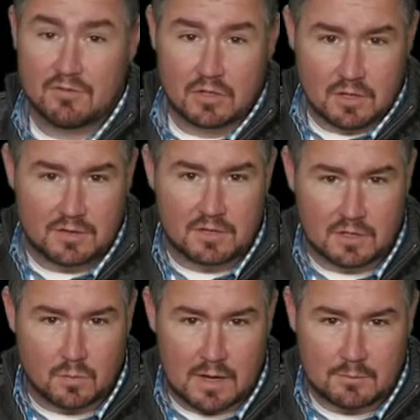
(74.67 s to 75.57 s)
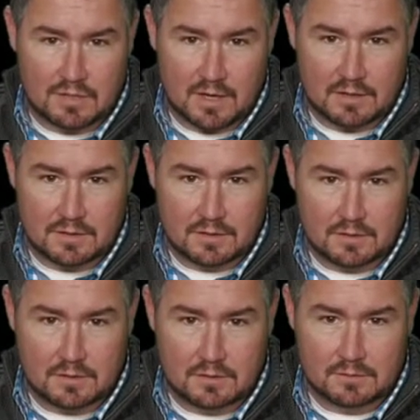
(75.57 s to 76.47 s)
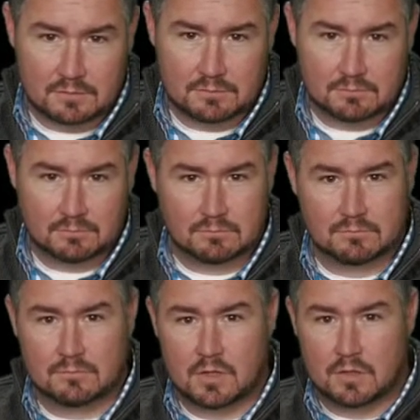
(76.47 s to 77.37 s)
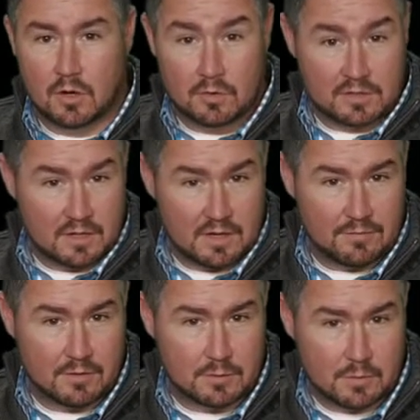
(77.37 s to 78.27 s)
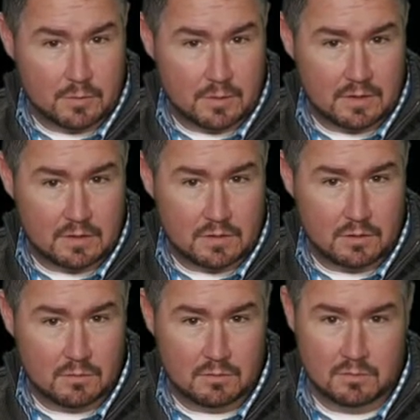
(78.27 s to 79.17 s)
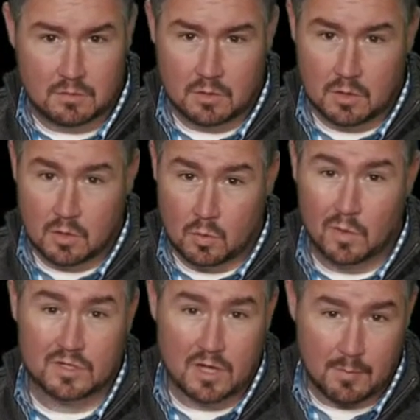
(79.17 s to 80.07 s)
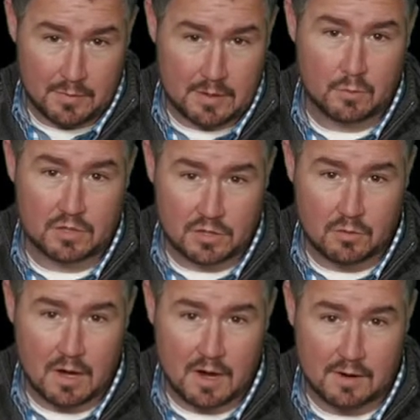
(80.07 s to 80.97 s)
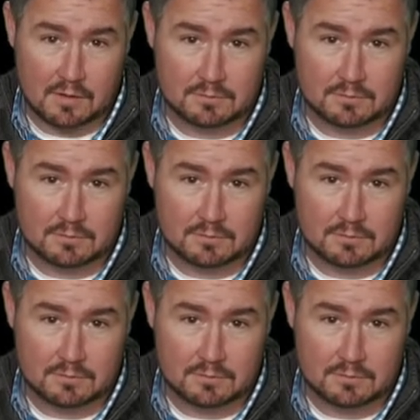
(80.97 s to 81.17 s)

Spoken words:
a look at these websites. Notice the difference between the two? Which company would you hire?